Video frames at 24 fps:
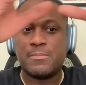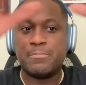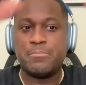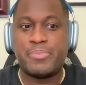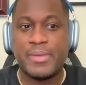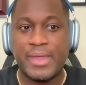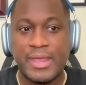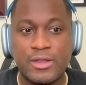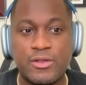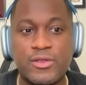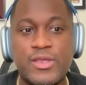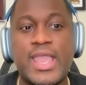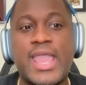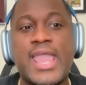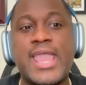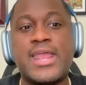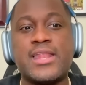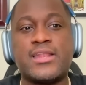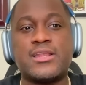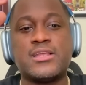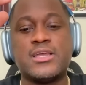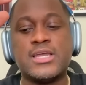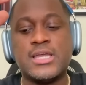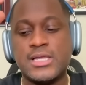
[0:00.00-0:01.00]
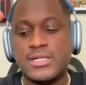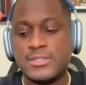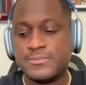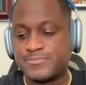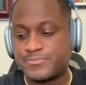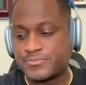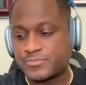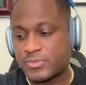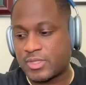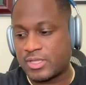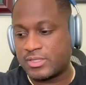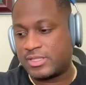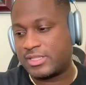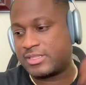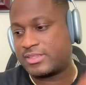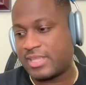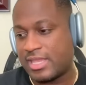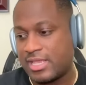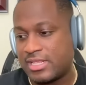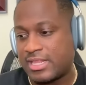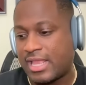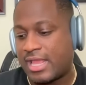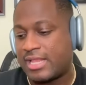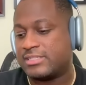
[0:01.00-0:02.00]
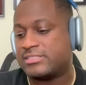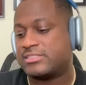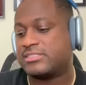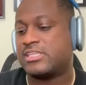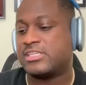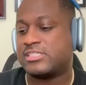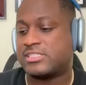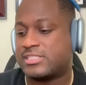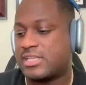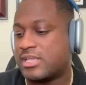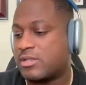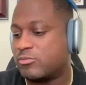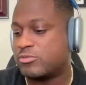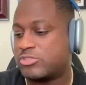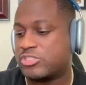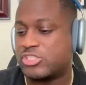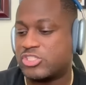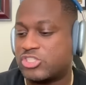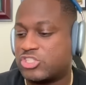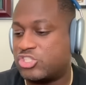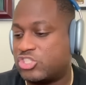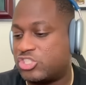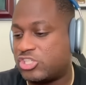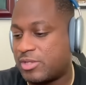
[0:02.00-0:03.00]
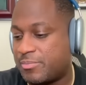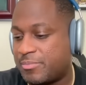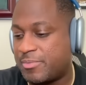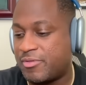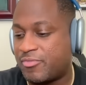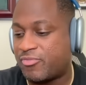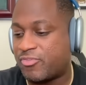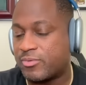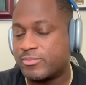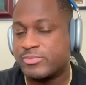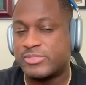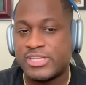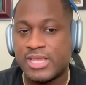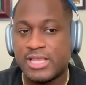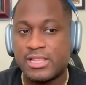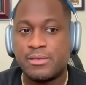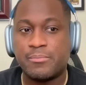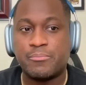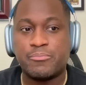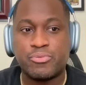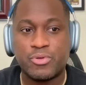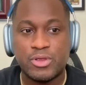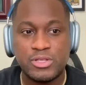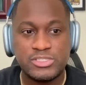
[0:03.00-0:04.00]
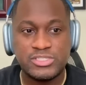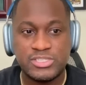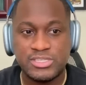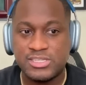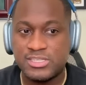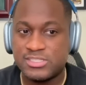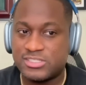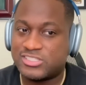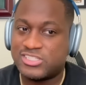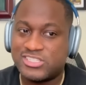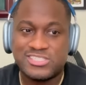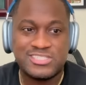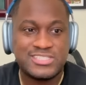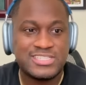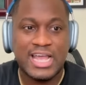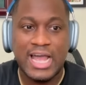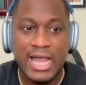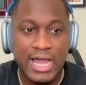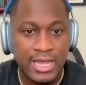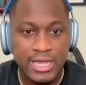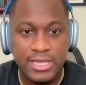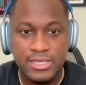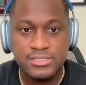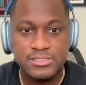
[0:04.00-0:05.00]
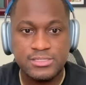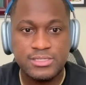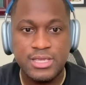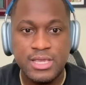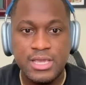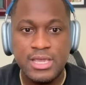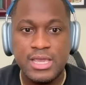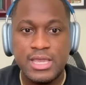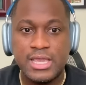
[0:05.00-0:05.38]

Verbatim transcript: better. And the thing that distinguishes Jimmy from Jalen Brunson is just size.